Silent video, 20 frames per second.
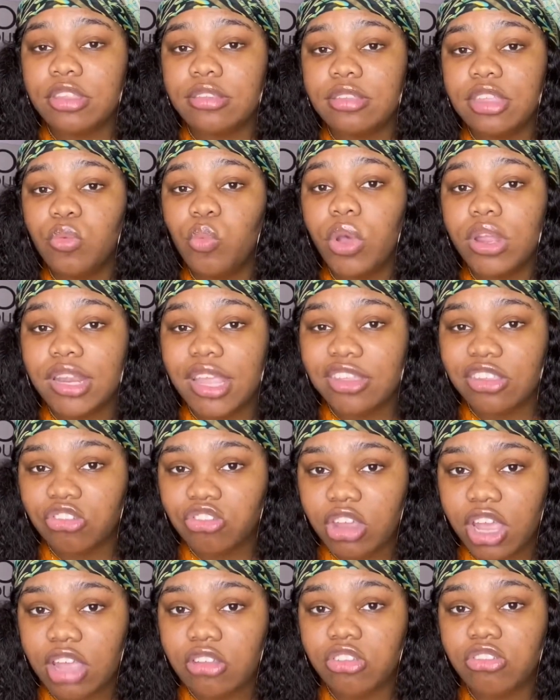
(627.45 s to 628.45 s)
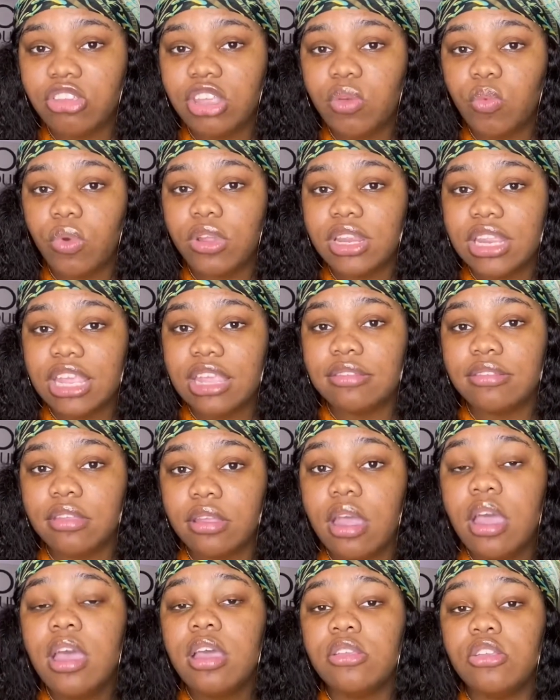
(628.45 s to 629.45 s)
see what needs to change, see what needs to,
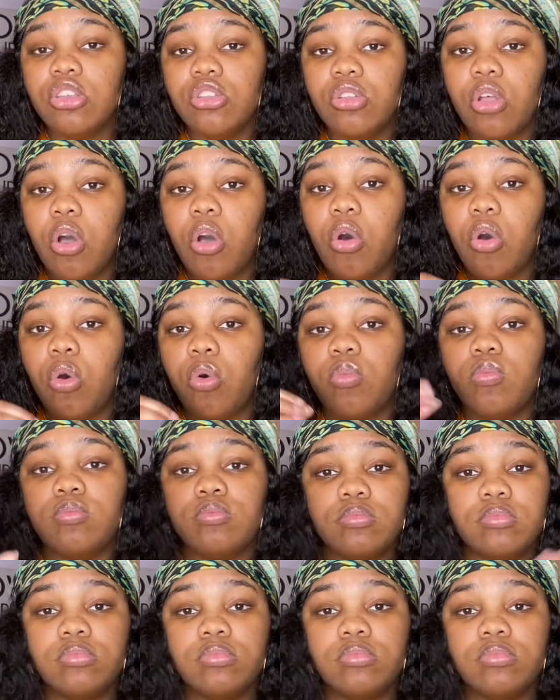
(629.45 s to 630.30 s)
you know,